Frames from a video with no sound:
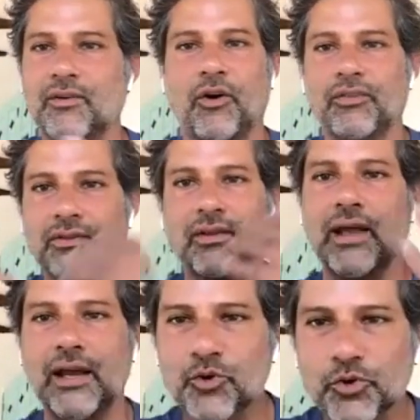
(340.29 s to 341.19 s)
And
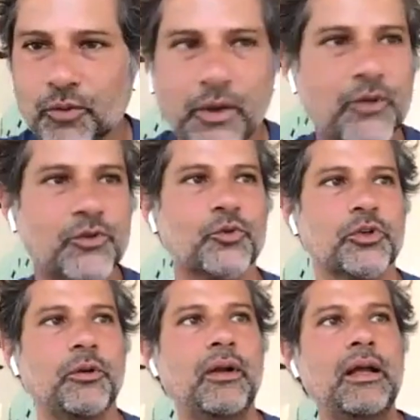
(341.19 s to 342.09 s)
you shouldn't be on
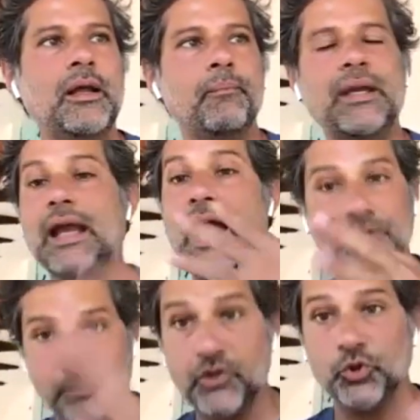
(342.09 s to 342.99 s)
social media as much.